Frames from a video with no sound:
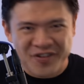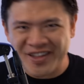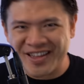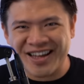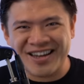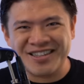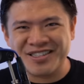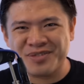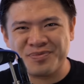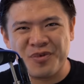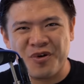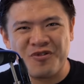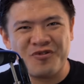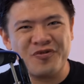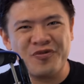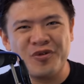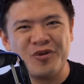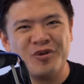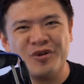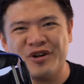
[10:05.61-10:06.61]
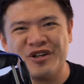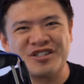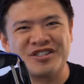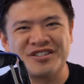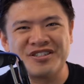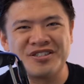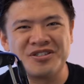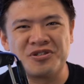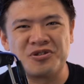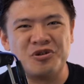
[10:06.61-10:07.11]
I think that is both foolish
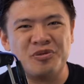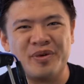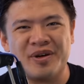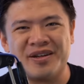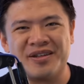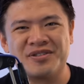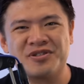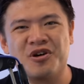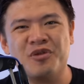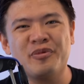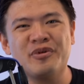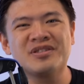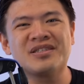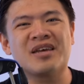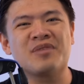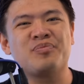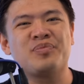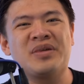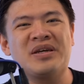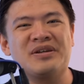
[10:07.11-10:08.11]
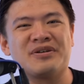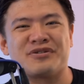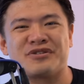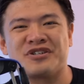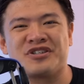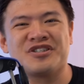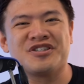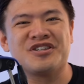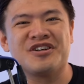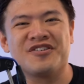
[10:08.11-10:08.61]
and stupid. It's almost like Peter
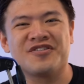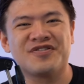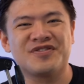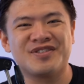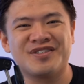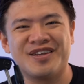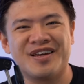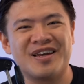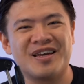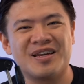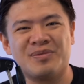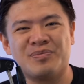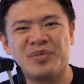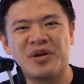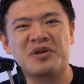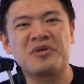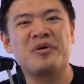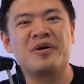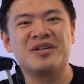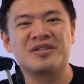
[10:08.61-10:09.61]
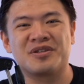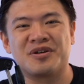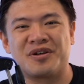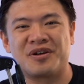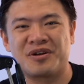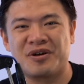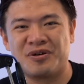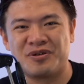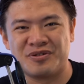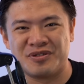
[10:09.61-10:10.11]
Schiff saying Bitcoin's going
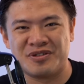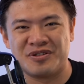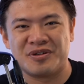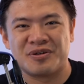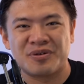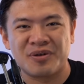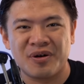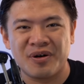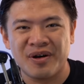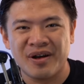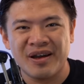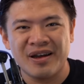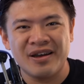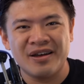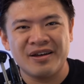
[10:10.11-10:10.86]
to go to zero.